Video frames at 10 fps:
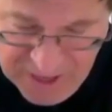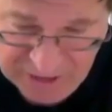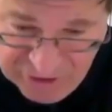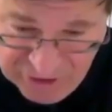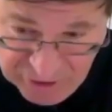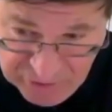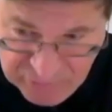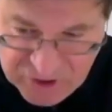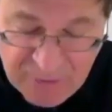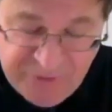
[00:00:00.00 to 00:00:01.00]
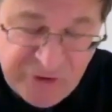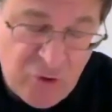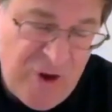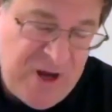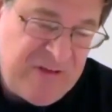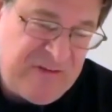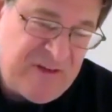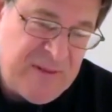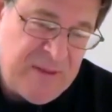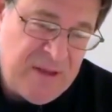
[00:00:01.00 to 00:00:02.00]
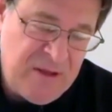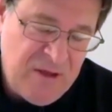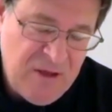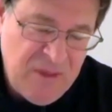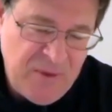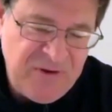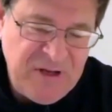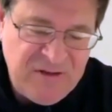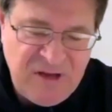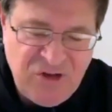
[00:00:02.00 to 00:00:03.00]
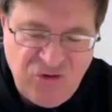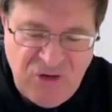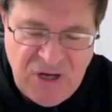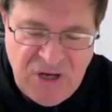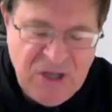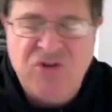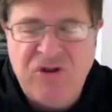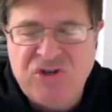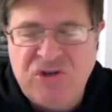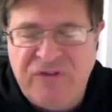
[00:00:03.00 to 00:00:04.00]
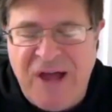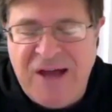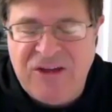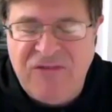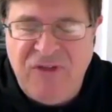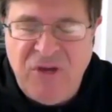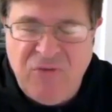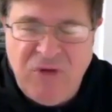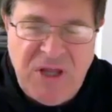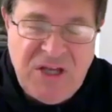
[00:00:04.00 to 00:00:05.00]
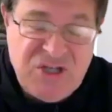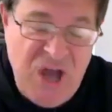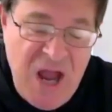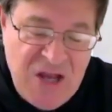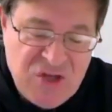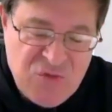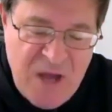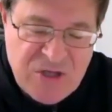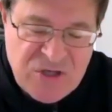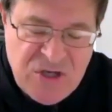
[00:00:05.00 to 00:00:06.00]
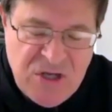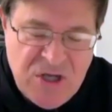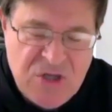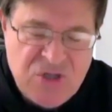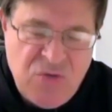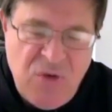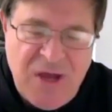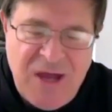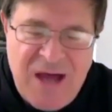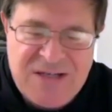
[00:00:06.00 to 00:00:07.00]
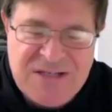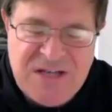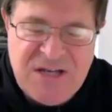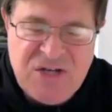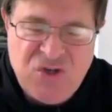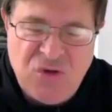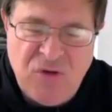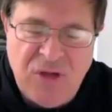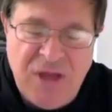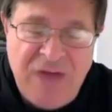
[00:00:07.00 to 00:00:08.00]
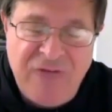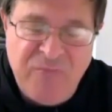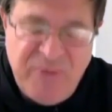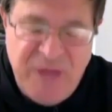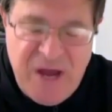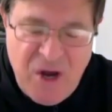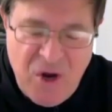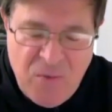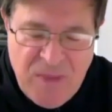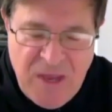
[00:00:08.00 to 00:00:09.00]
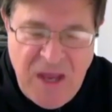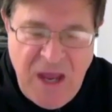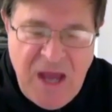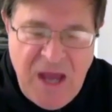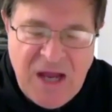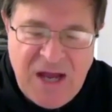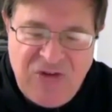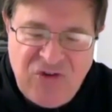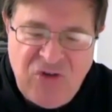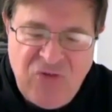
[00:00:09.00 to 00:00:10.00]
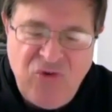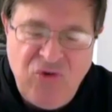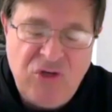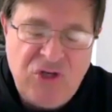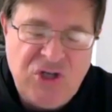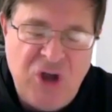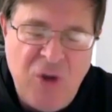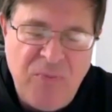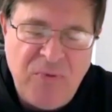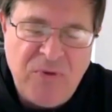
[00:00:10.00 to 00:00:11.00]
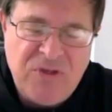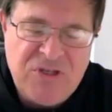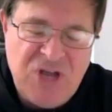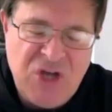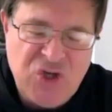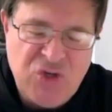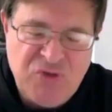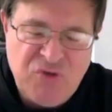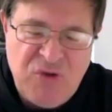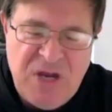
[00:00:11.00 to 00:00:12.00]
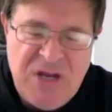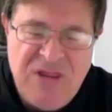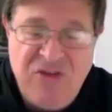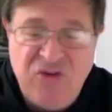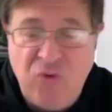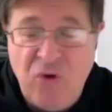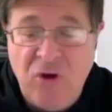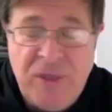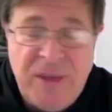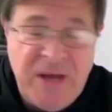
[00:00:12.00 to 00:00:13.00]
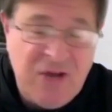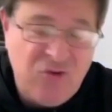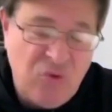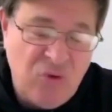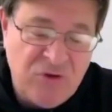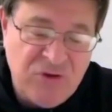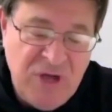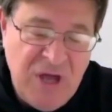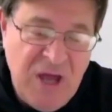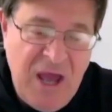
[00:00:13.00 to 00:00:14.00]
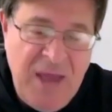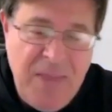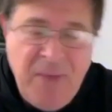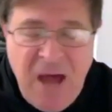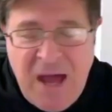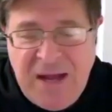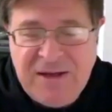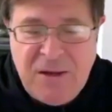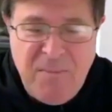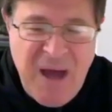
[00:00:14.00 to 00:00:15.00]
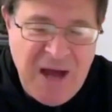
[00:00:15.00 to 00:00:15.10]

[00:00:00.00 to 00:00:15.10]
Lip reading: not until Thomas Aquinas in the 13th century does Christian philosophy really change much. So Augustine took a lot from Plato, and Augustine drew a sharp distinction between this world and the next world, and mind and